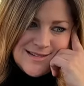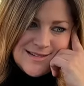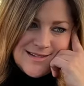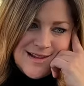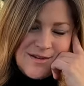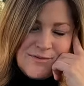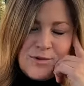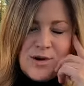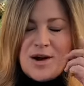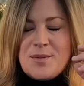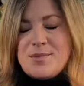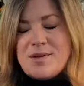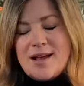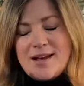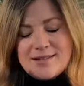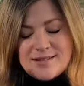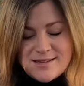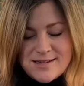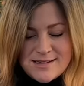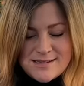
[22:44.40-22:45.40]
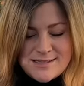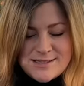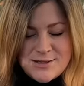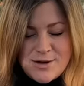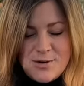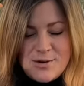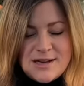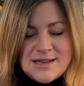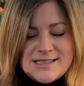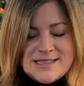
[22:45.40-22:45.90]
of where I planted it.
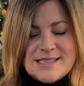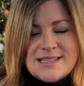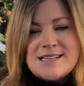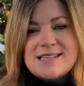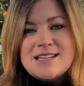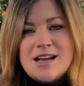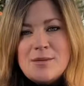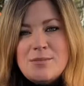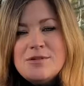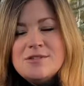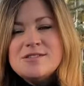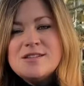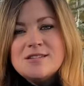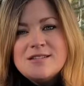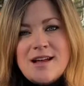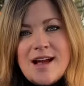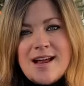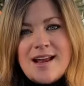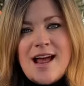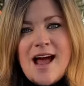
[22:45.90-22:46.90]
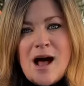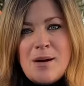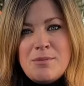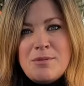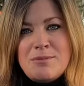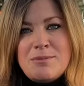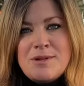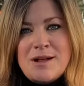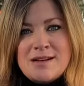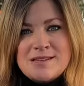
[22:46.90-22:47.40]
So it's the Double Delight
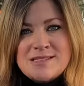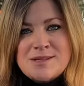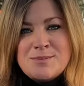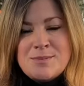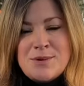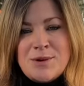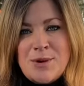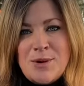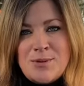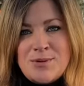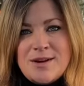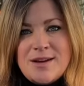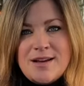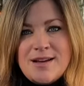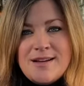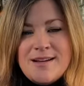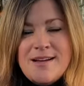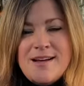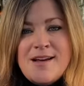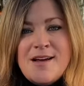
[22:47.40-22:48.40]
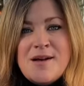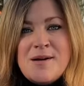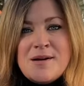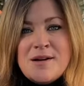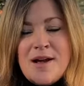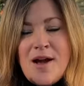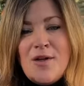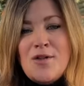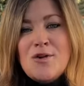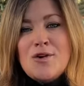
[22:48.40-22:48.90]
Apple Blossom Begonia
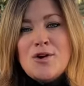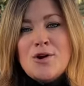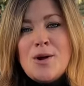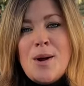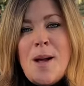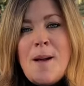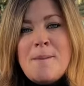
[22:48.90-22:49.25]
Color